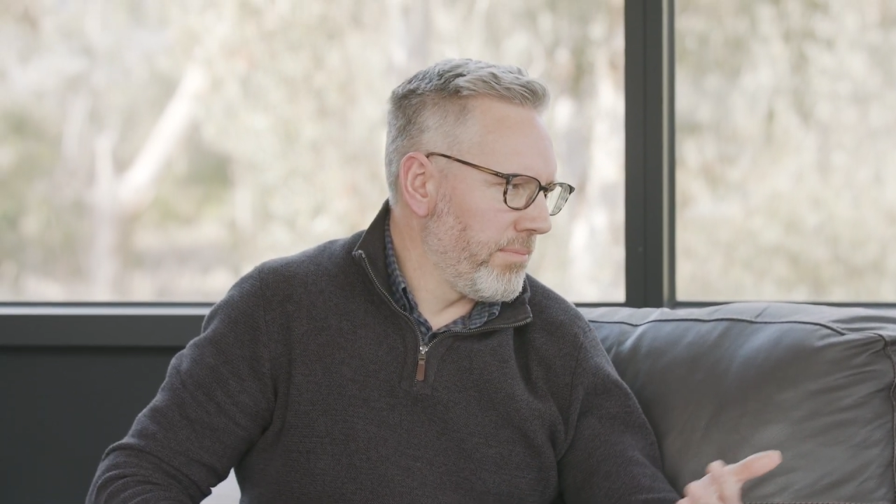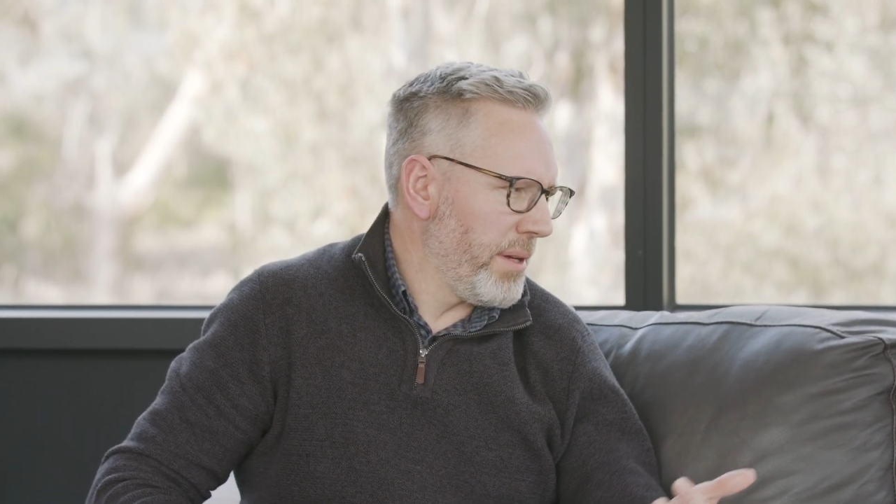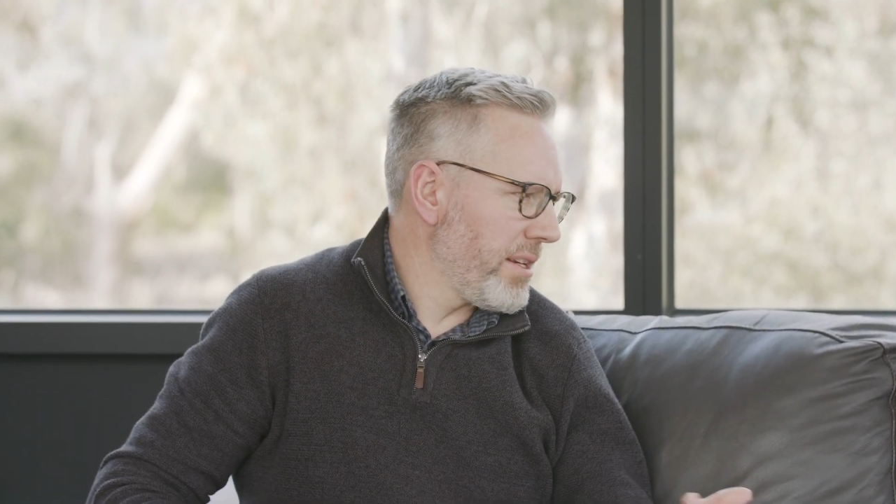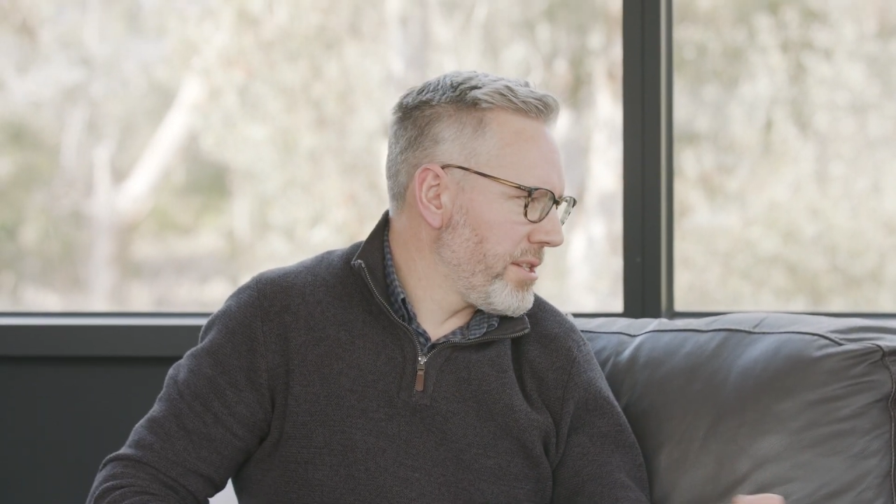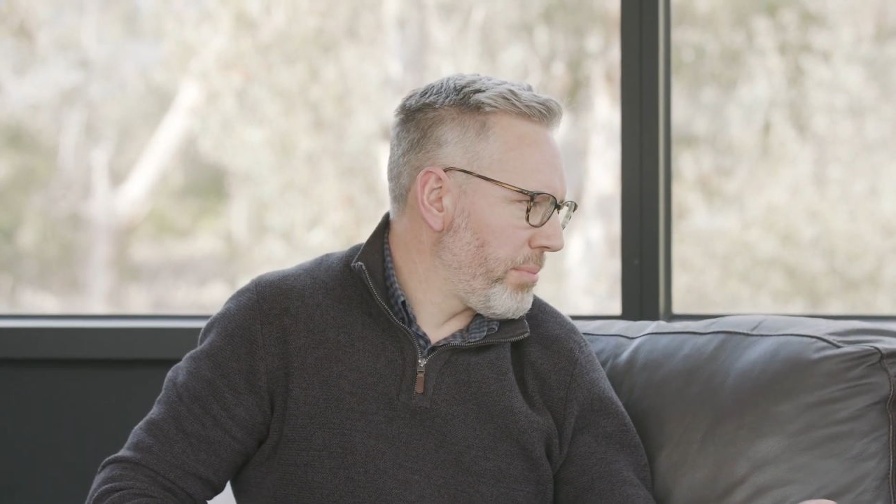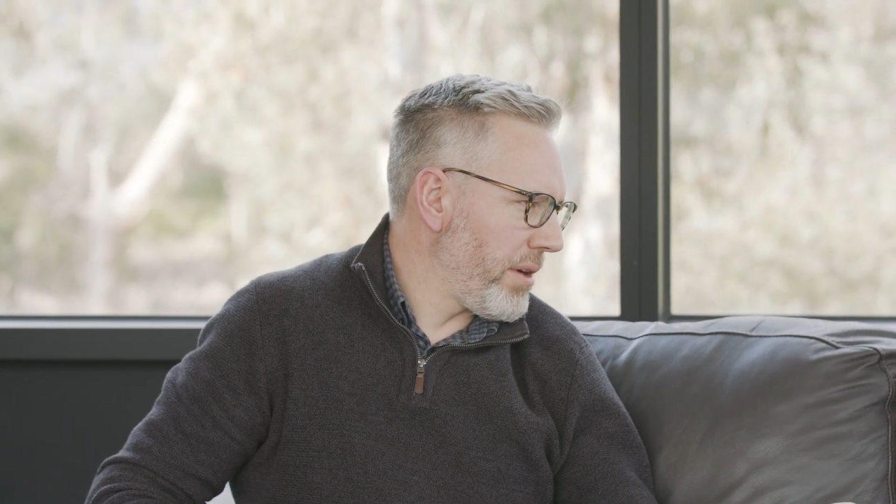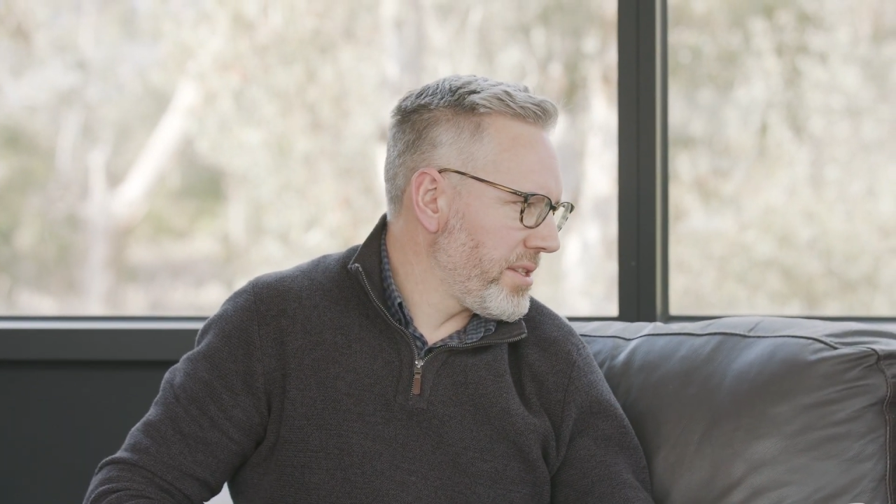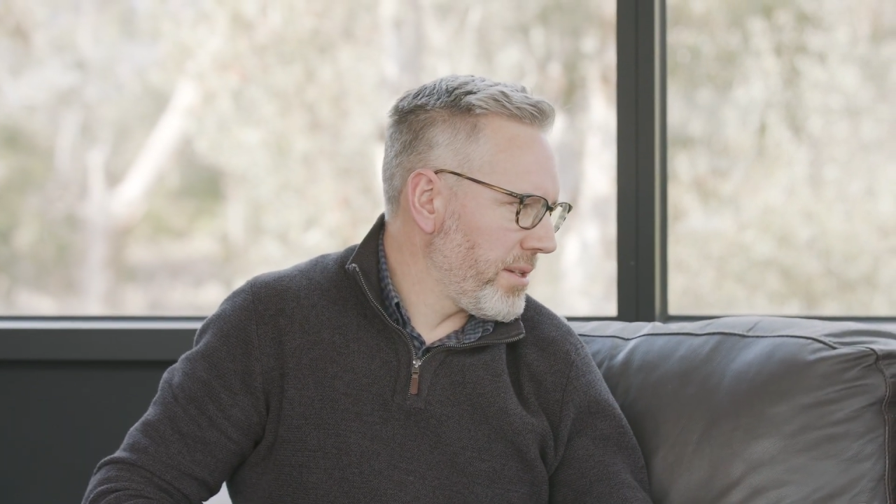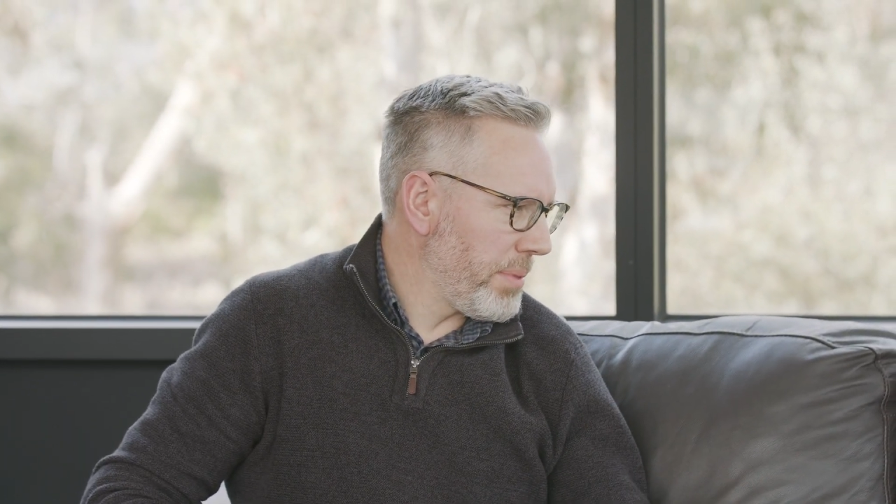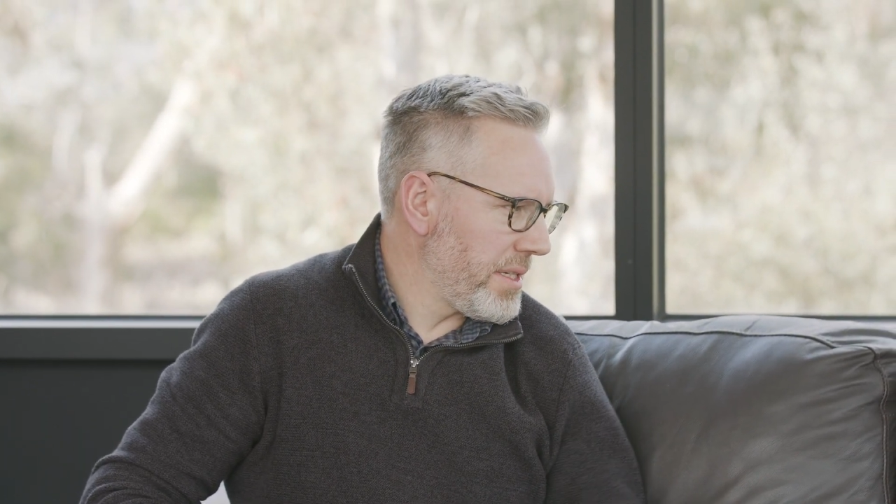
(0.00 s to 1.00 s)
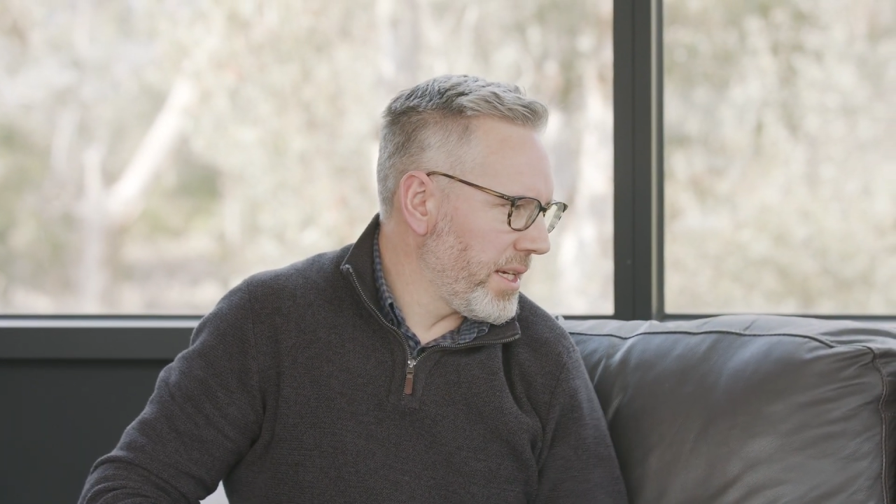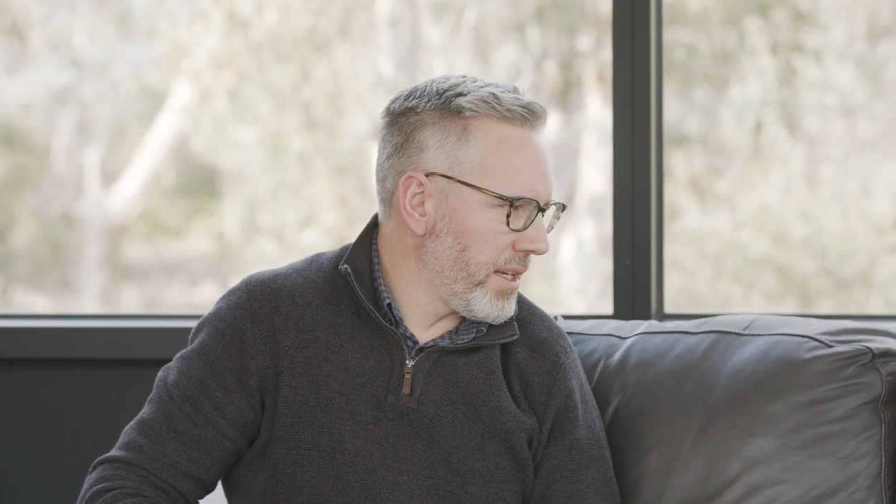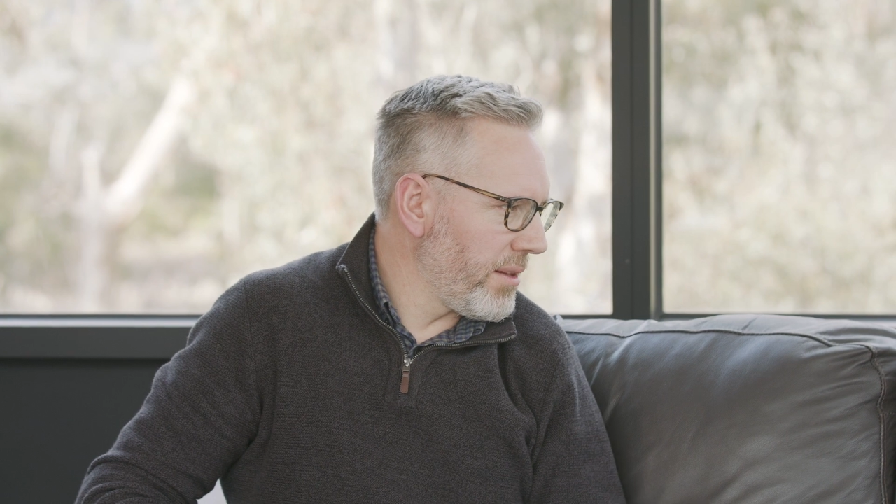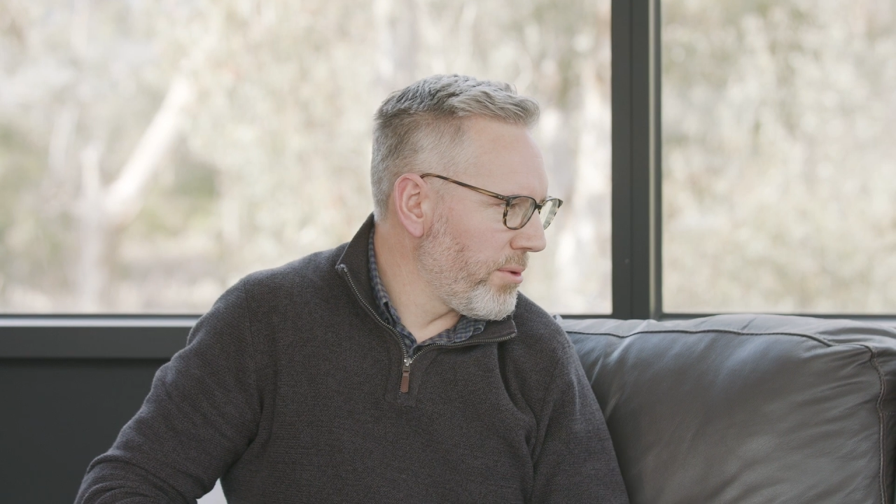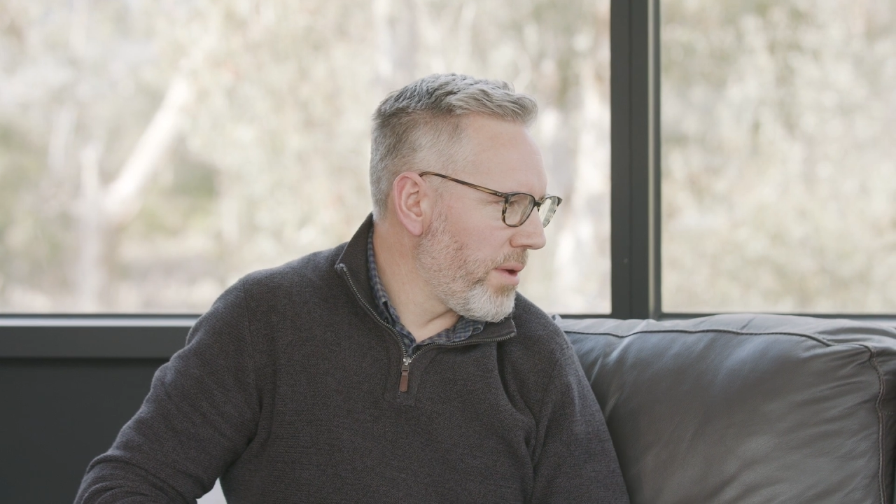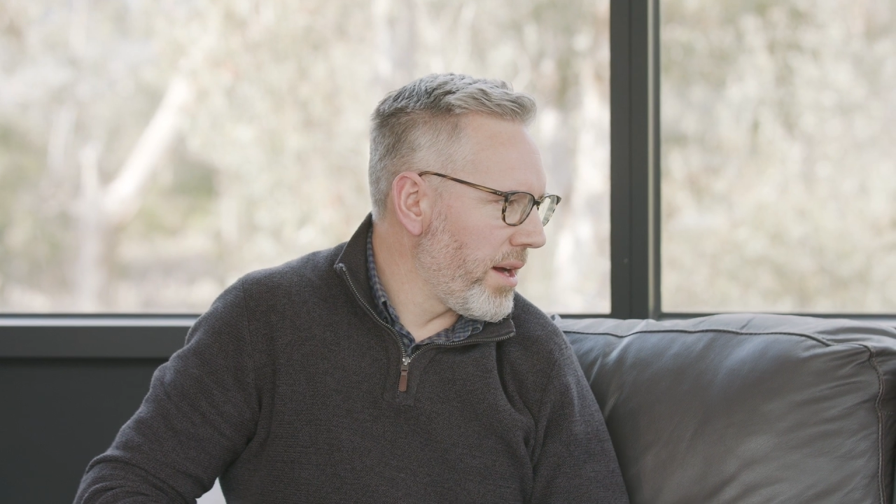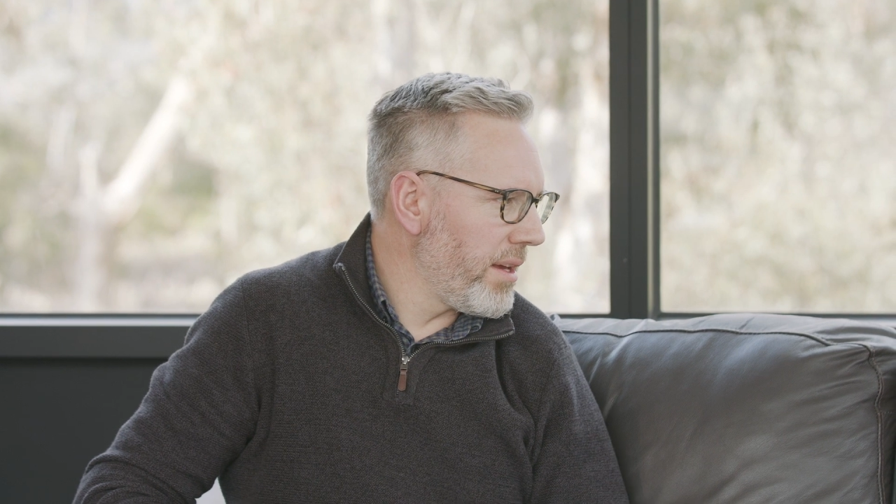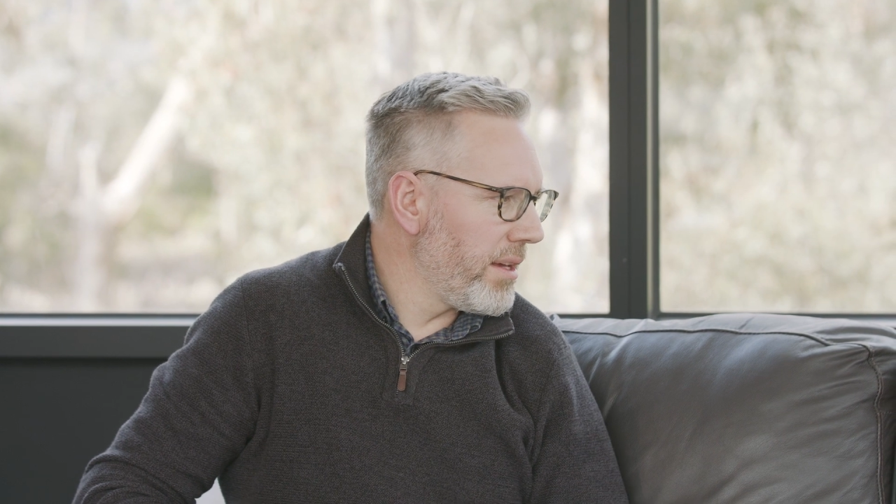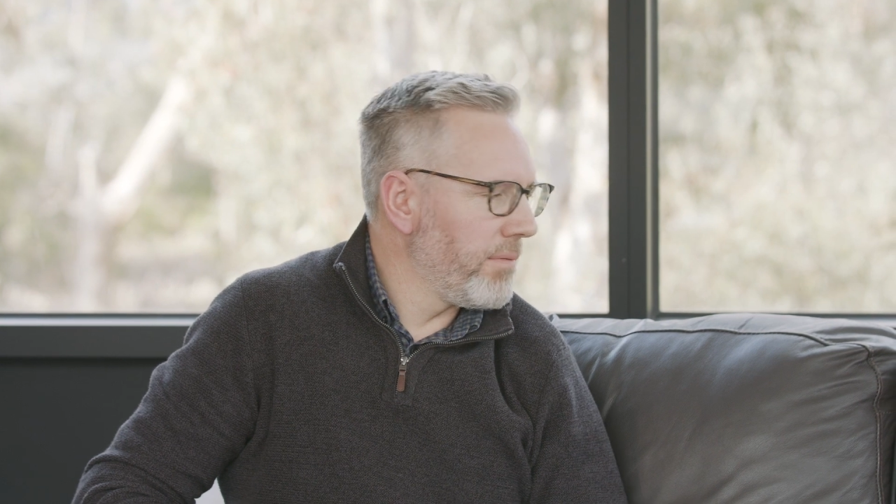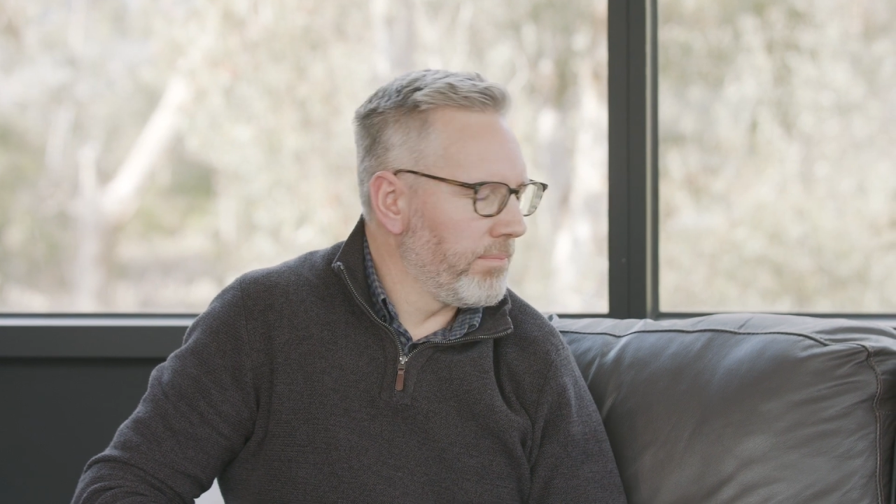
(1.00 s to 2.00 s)
be expressed a particular
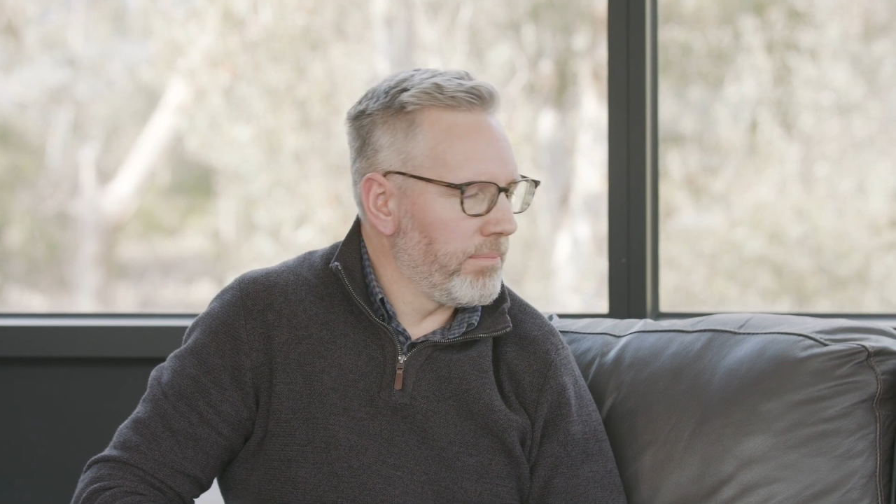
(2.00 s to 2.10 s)
way.